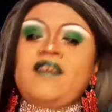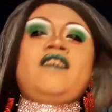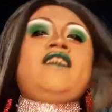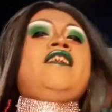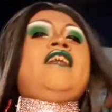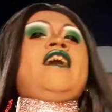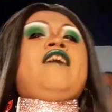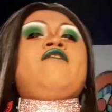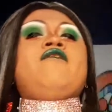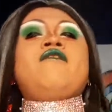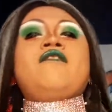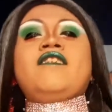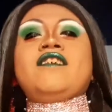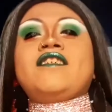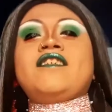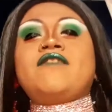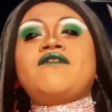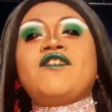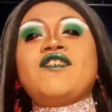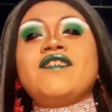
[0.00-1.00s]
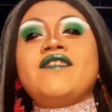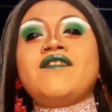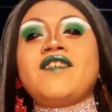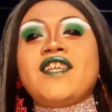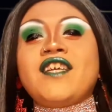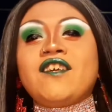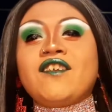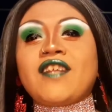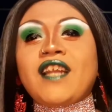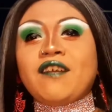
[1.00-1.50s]
Now, this first
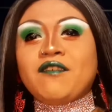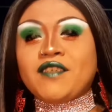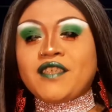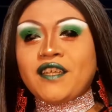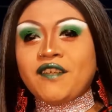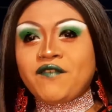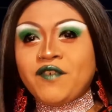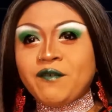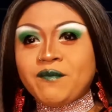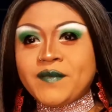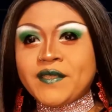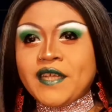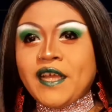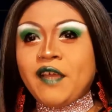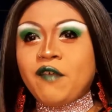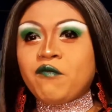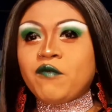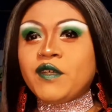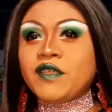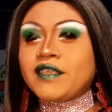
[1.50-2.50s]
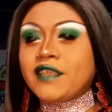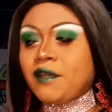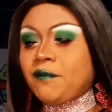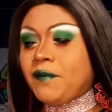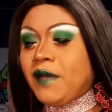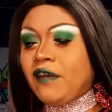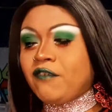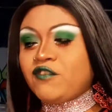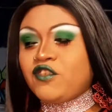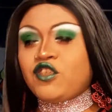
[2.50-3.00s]
video that I was going to film tonight was
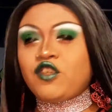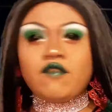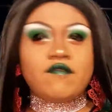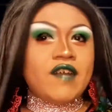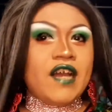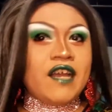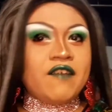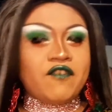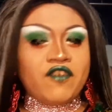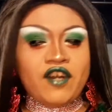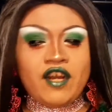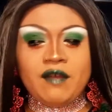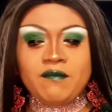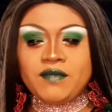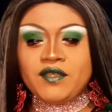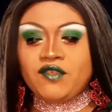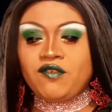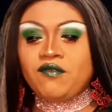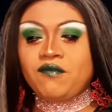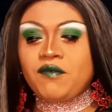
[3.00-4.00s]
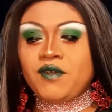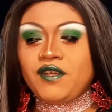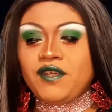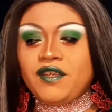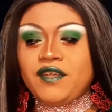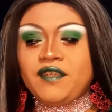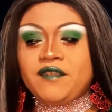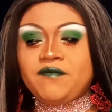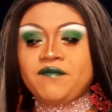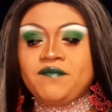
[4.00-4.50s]
about Survivor, episode
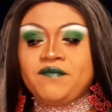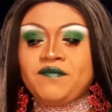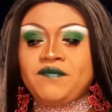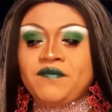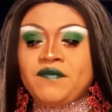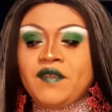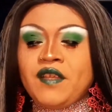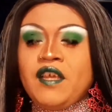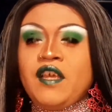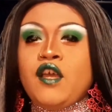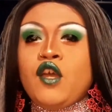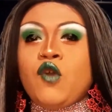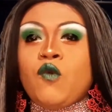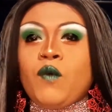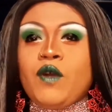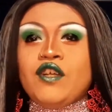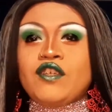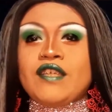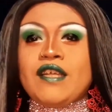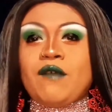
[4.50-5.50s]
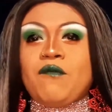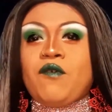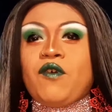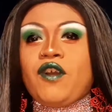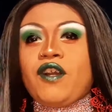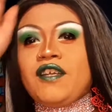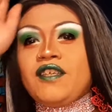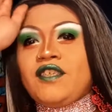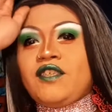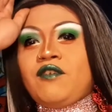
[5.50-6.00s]
1, Winners at
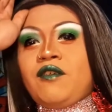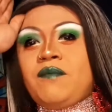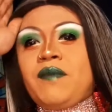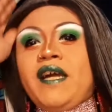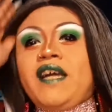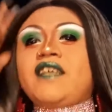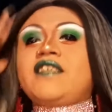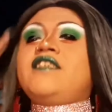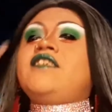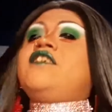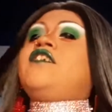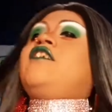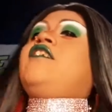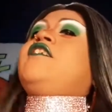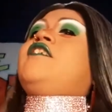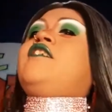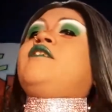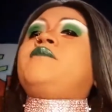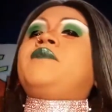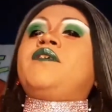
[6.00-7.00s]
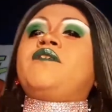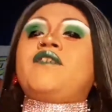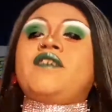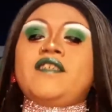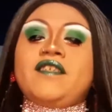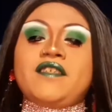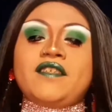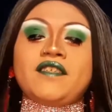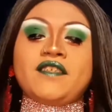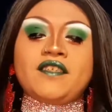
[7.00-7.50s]
War. So we're back to talking about
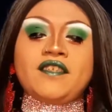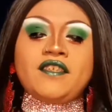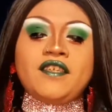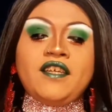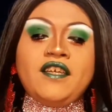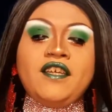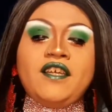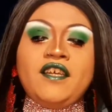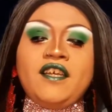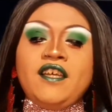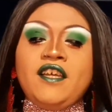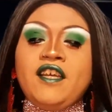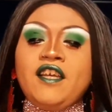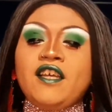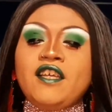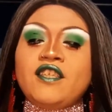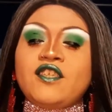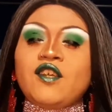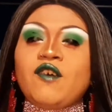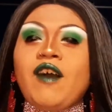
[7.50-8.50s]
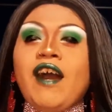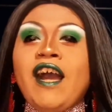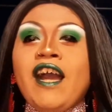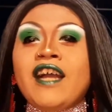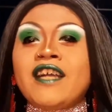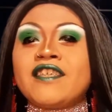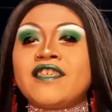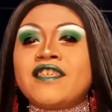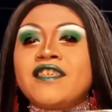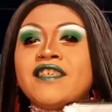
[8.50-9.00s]
this. So I
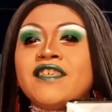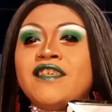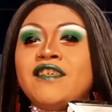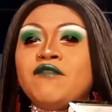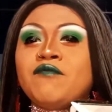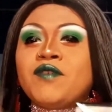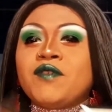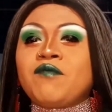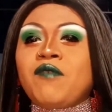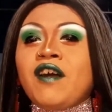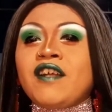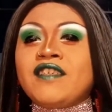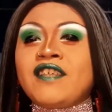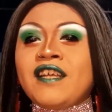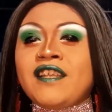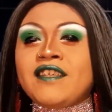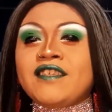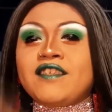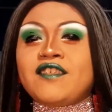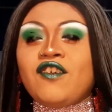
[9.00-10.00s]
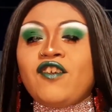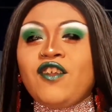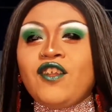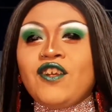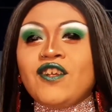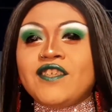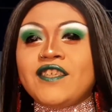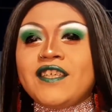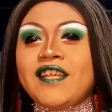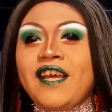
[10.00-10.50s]
actually was watching this
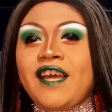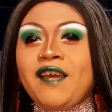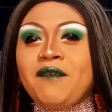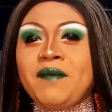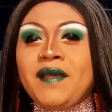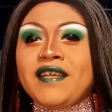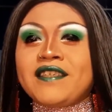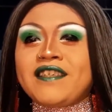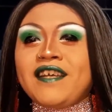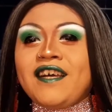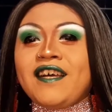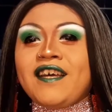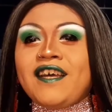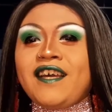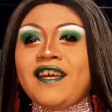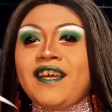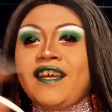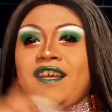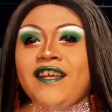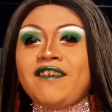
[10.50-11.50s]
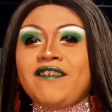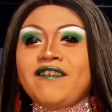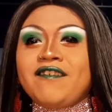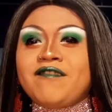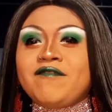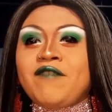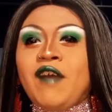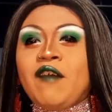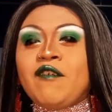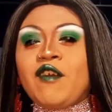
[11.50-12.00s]
earlier today because I
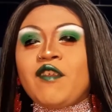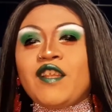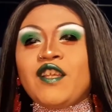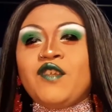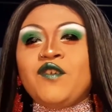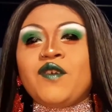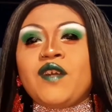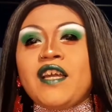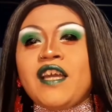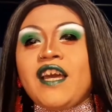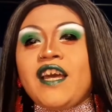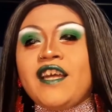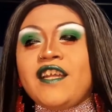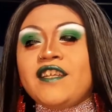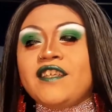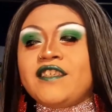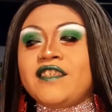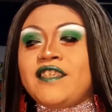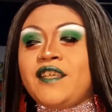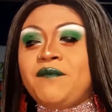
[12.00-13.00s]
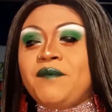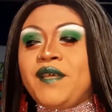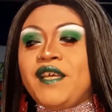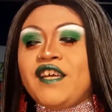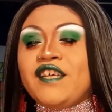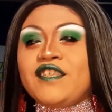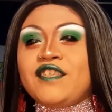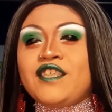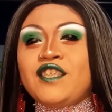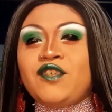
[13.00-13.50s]
found out that you can get
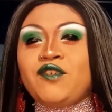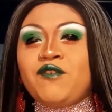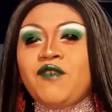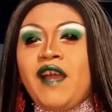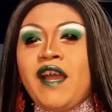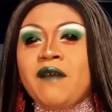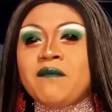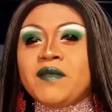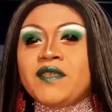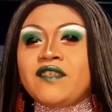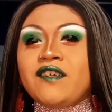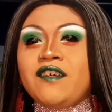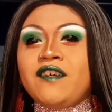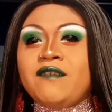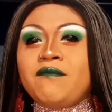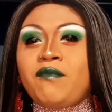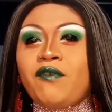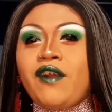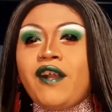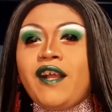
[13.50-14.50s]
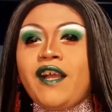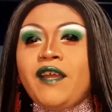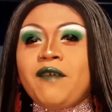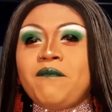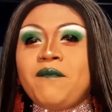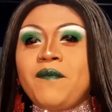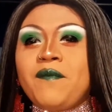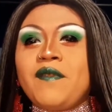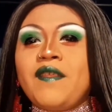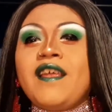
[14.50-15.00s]
CBS through Amazon
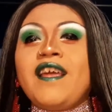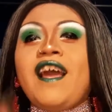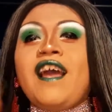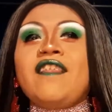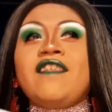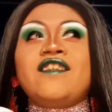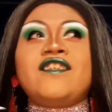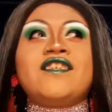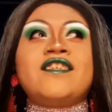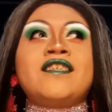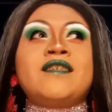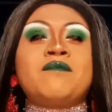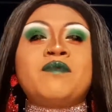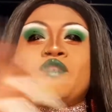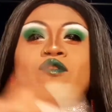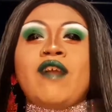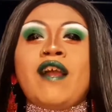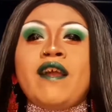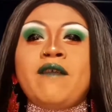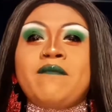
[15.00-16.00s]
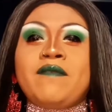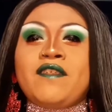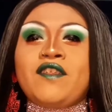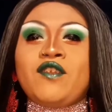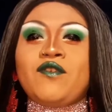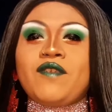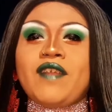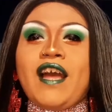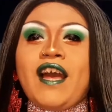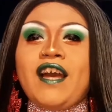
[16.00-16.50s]
Prime and then just subscribe
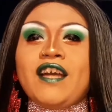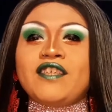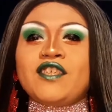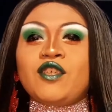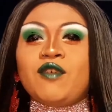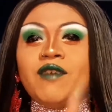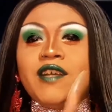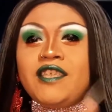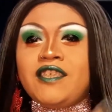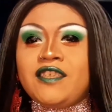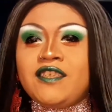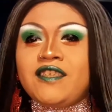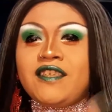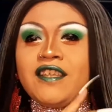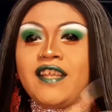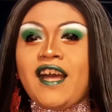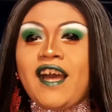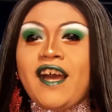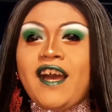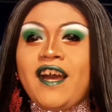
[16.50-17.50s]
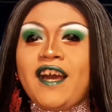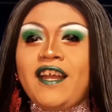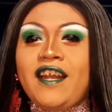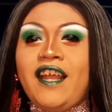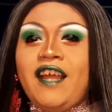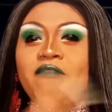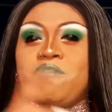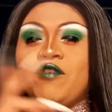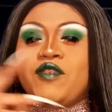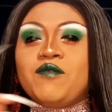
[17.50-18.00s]
through that. So I did
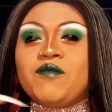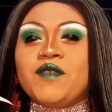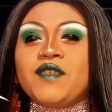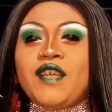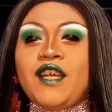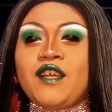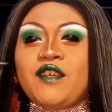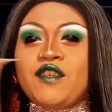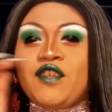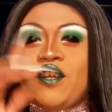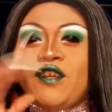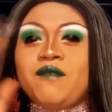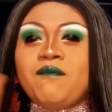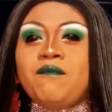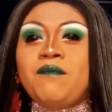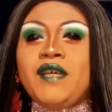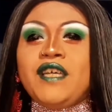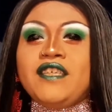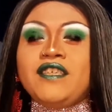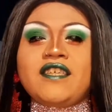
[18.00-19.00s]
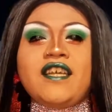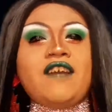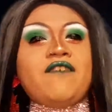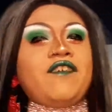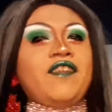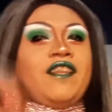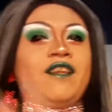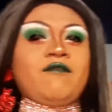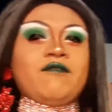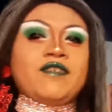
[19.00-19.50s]
that, which was like meant
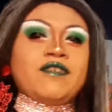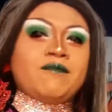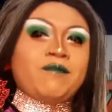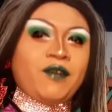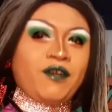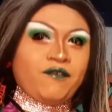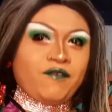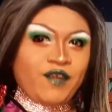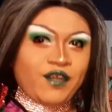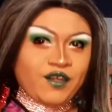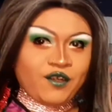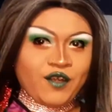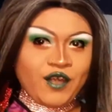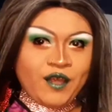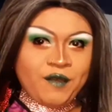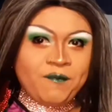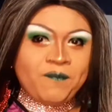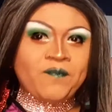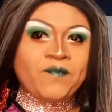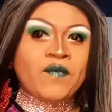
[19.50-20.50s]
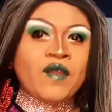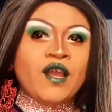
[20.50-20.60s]
everything was perfect, okay?